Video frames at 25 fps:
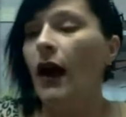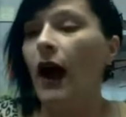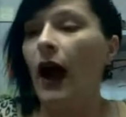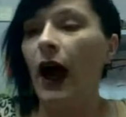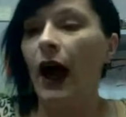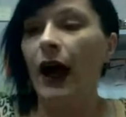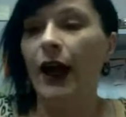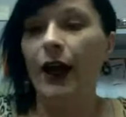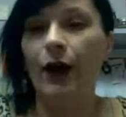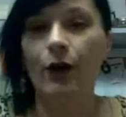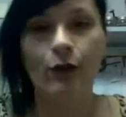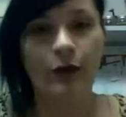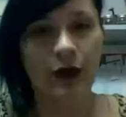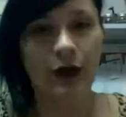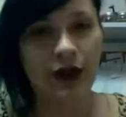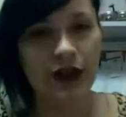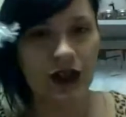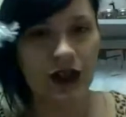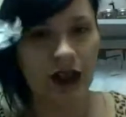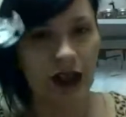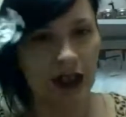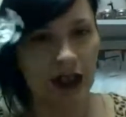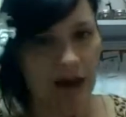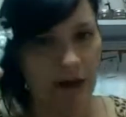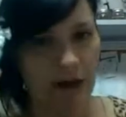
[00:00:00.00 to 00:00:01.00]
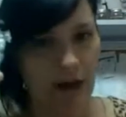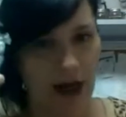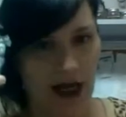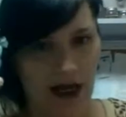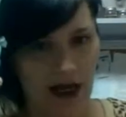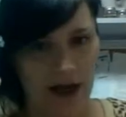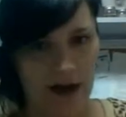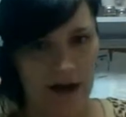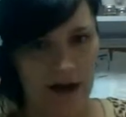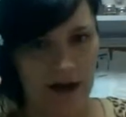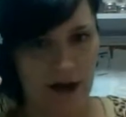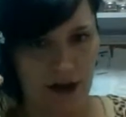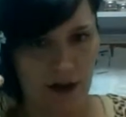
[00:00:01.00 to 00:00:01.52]
I
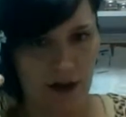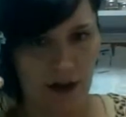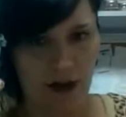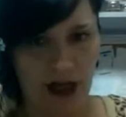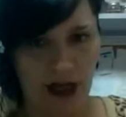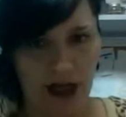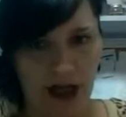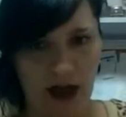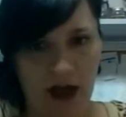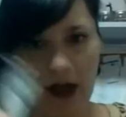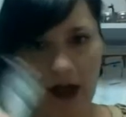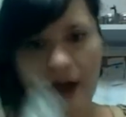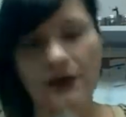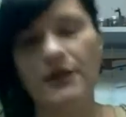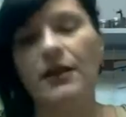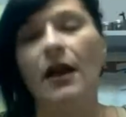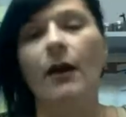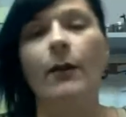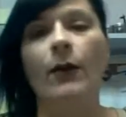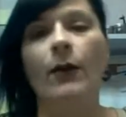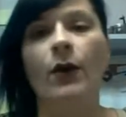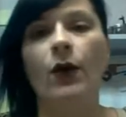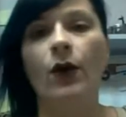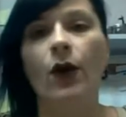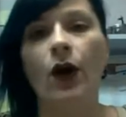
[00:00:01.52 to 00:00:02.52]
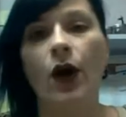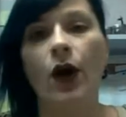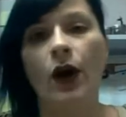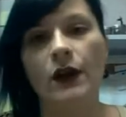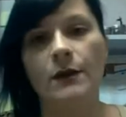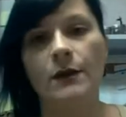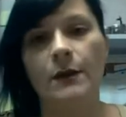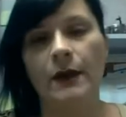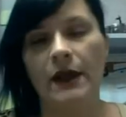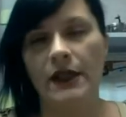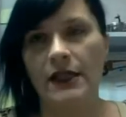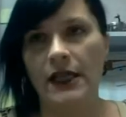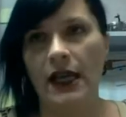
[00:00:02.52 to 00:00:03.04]
originally started making anatomical
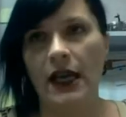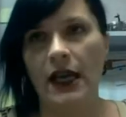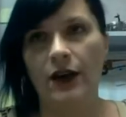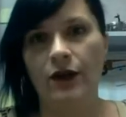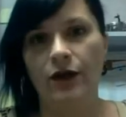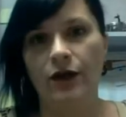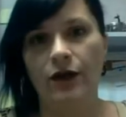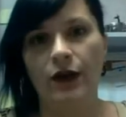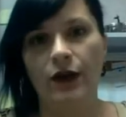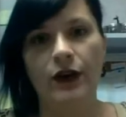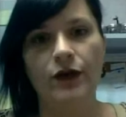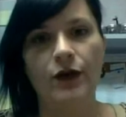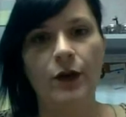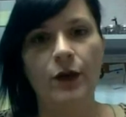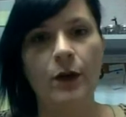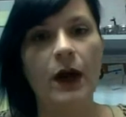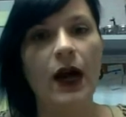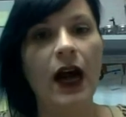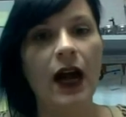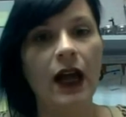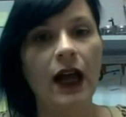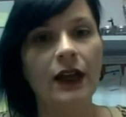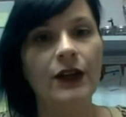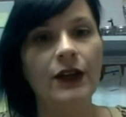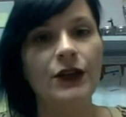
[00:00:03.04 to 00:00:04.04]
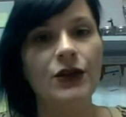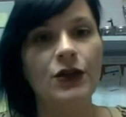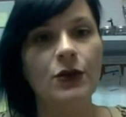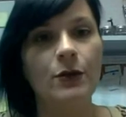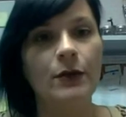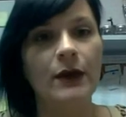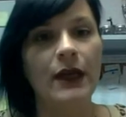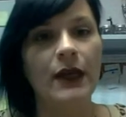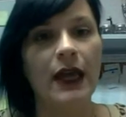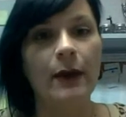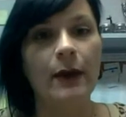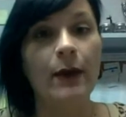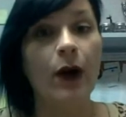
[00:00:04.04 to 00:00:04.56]
hearts because I had a friend from college who
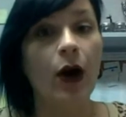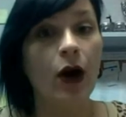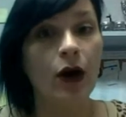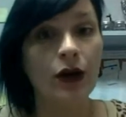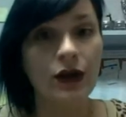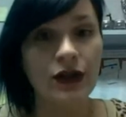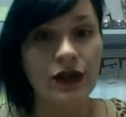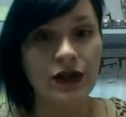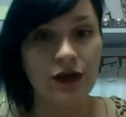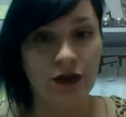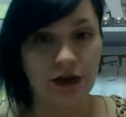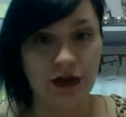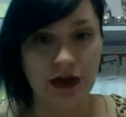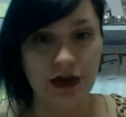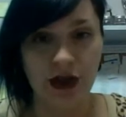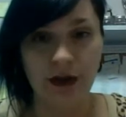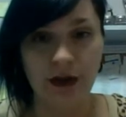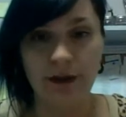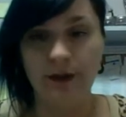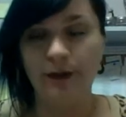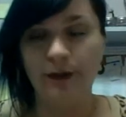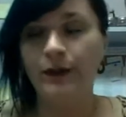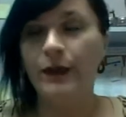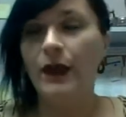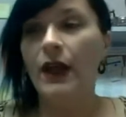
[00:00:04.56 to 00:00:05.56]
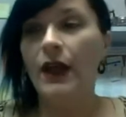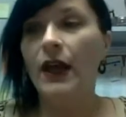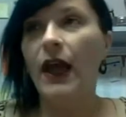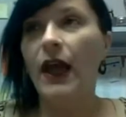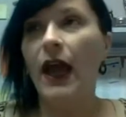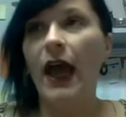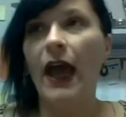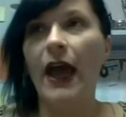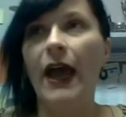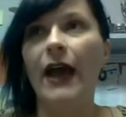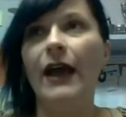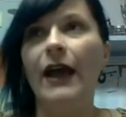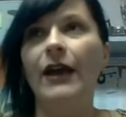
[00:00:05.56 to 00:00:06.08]
became a heart surgeon.
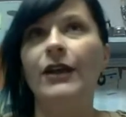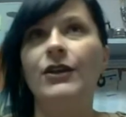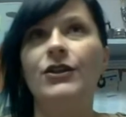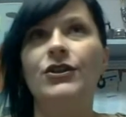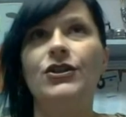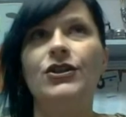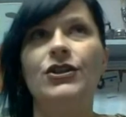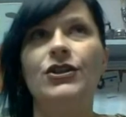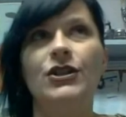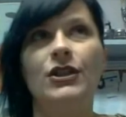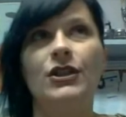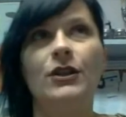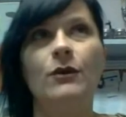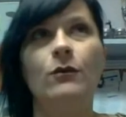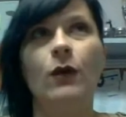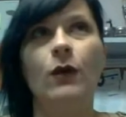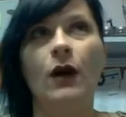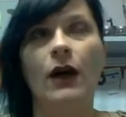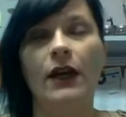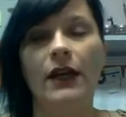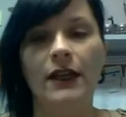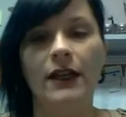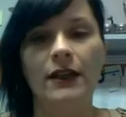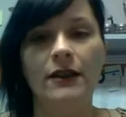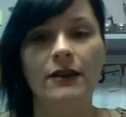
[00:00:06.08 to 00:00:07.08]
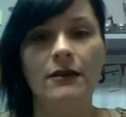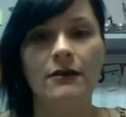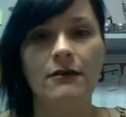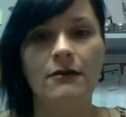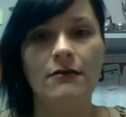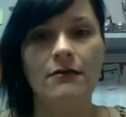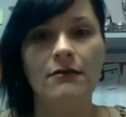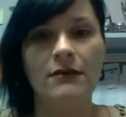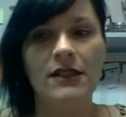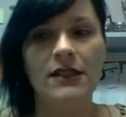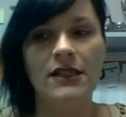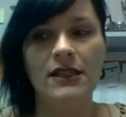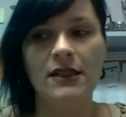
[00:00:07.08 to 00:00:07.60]
And she wanted
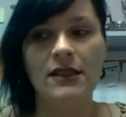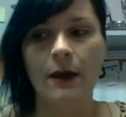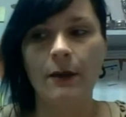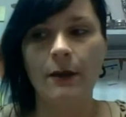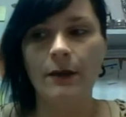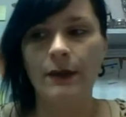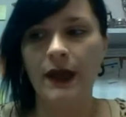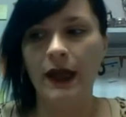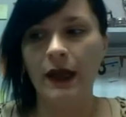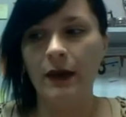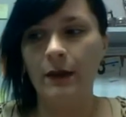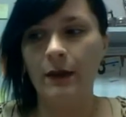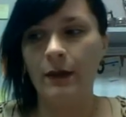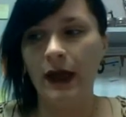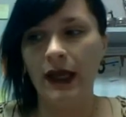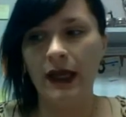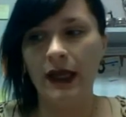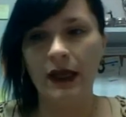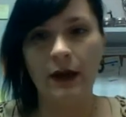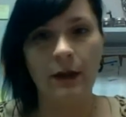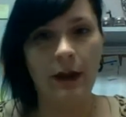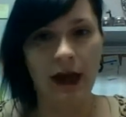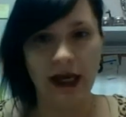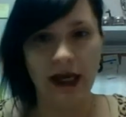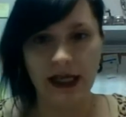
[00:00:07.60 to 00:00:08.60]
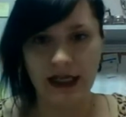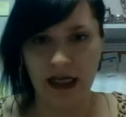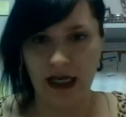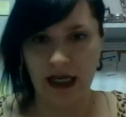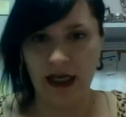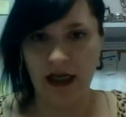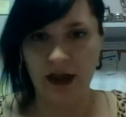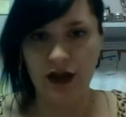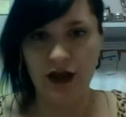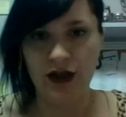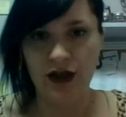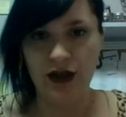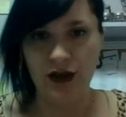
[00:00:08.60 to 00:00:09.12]
something big and
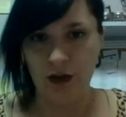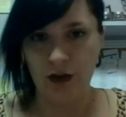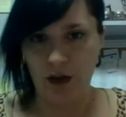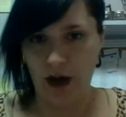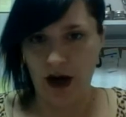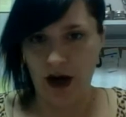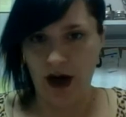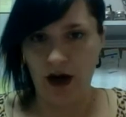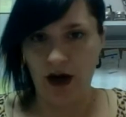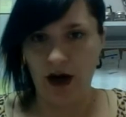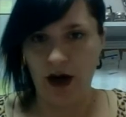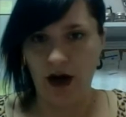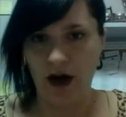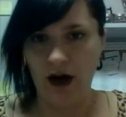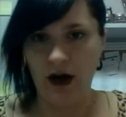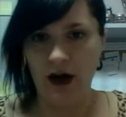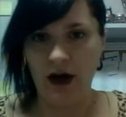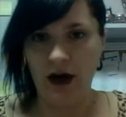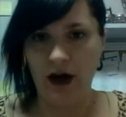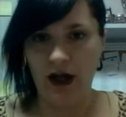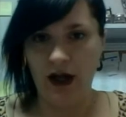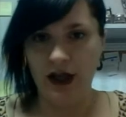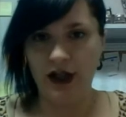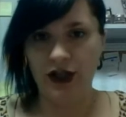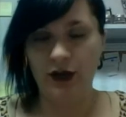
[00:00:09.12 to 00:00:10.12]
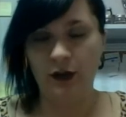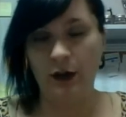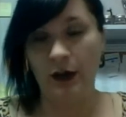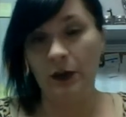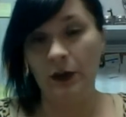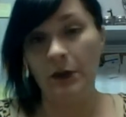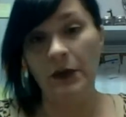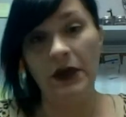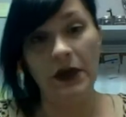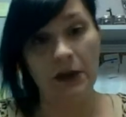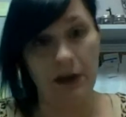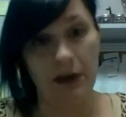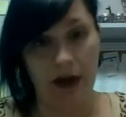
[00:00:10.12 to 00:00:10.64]
amazing to wear, and she
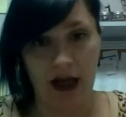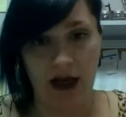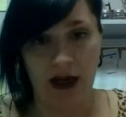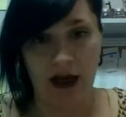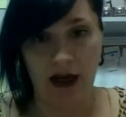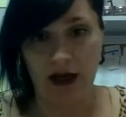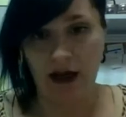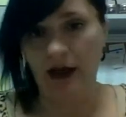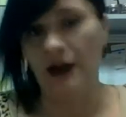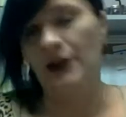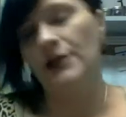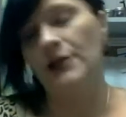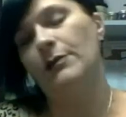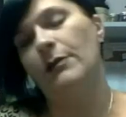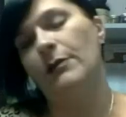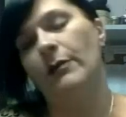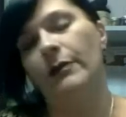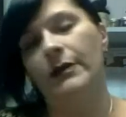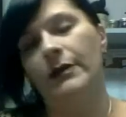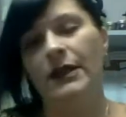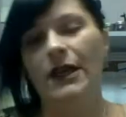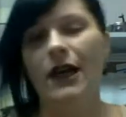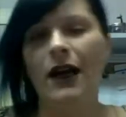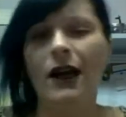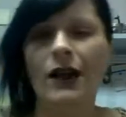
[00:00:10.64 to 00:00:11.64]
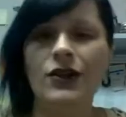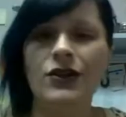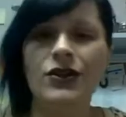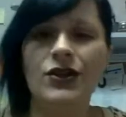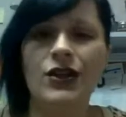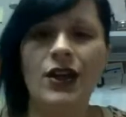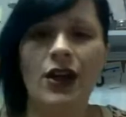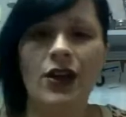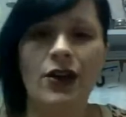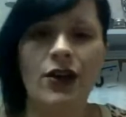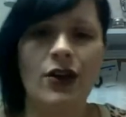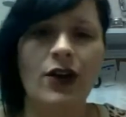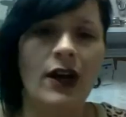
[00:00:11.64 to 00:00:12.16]
wanted me to make it because we went to college
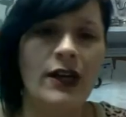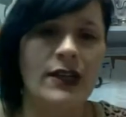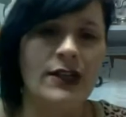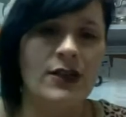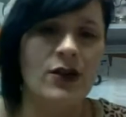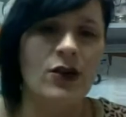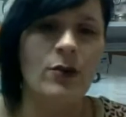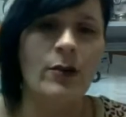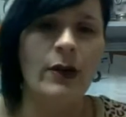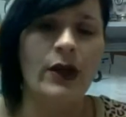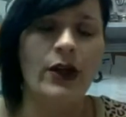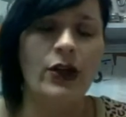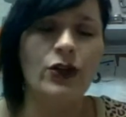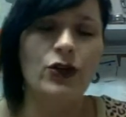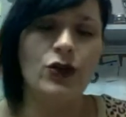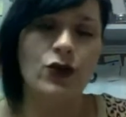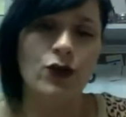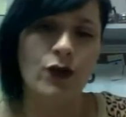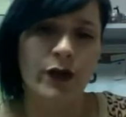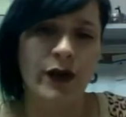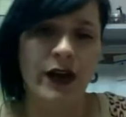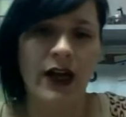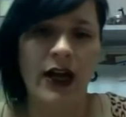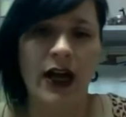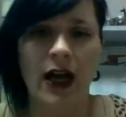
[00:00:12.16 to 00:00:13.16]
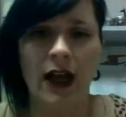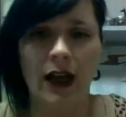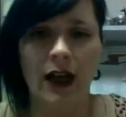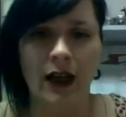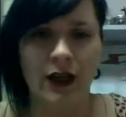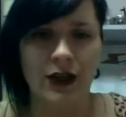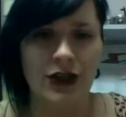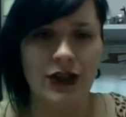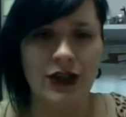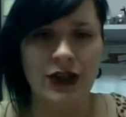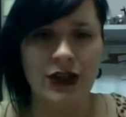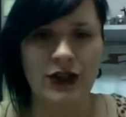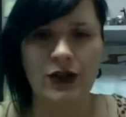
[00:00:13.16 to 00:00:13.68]
together. I started making jewelry in
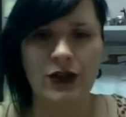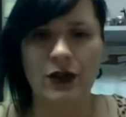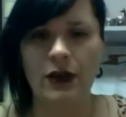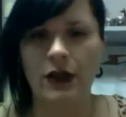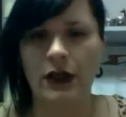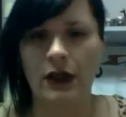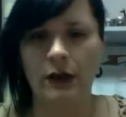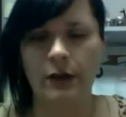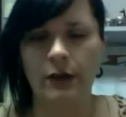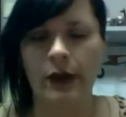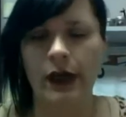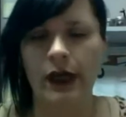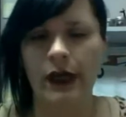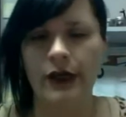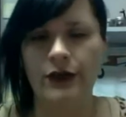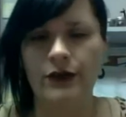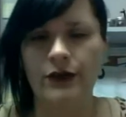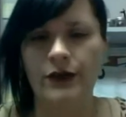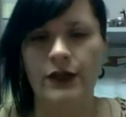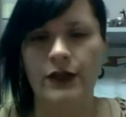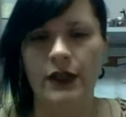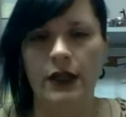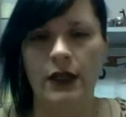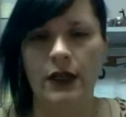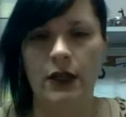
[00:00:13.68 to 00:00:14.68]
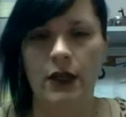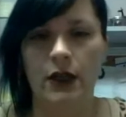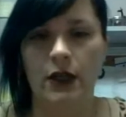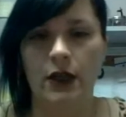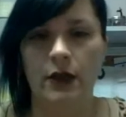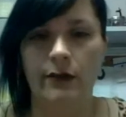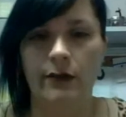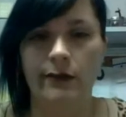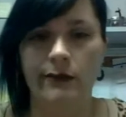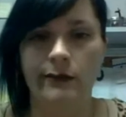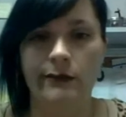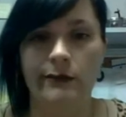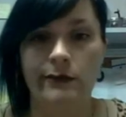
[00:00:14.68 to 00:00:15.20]
college. She started being interested
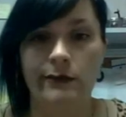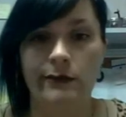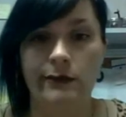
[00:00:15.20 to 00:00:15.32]
in